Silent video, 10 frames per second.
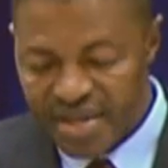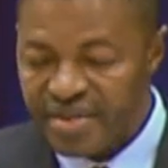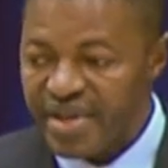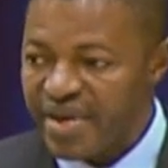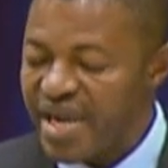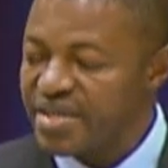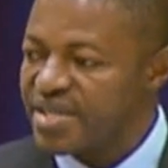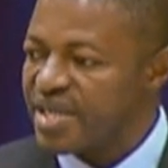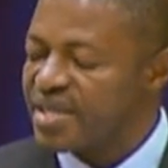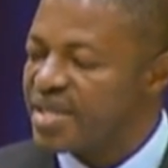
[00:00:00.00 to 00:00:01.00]
there are
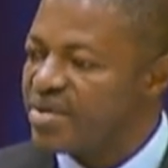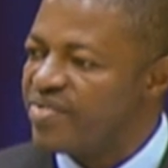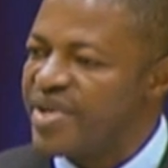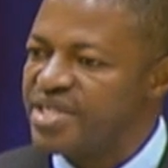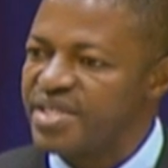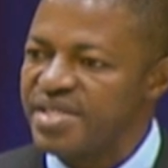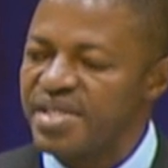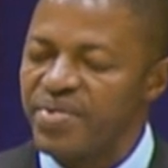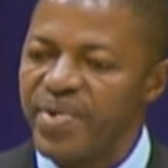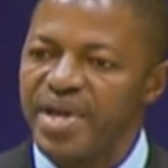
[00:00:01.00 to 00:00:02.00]
certain innovations
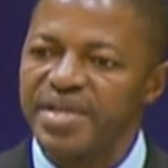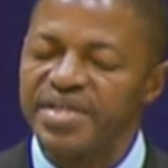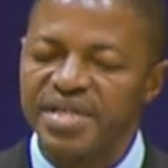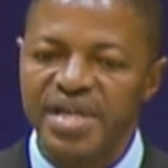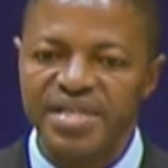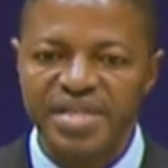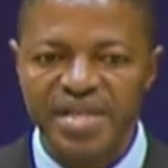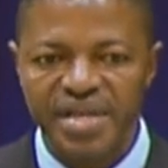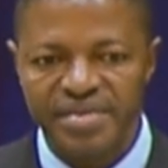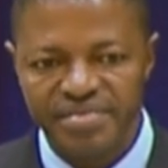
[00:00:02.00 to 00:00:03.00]
that were discussed in
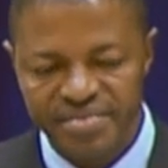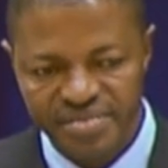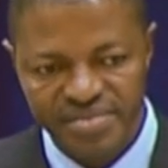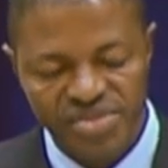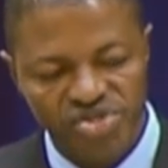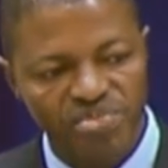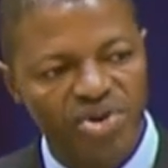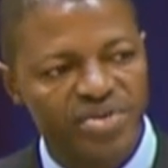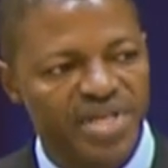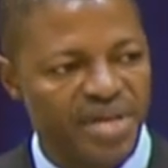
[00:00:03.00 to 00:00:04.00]
that
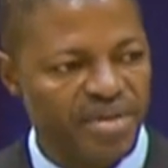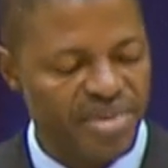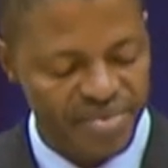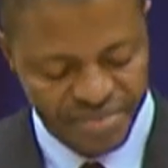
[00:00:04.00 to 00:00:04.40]
small document.